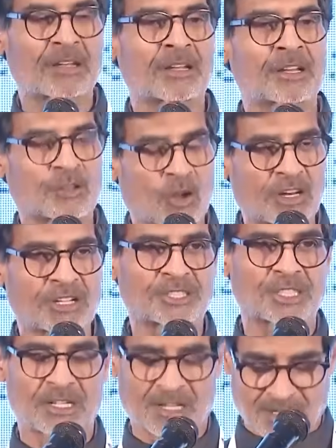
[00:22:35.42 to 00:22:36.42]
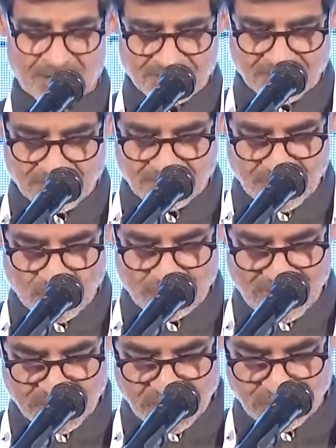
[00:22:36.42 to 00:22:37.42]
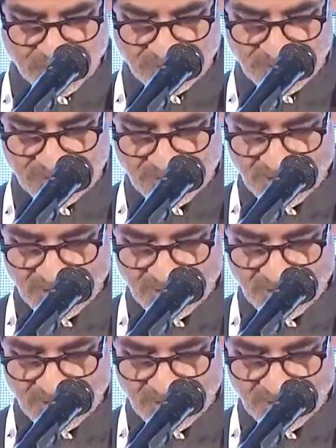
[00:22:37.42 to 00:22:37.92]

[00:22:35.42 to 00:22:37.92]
acknowledge the video message we will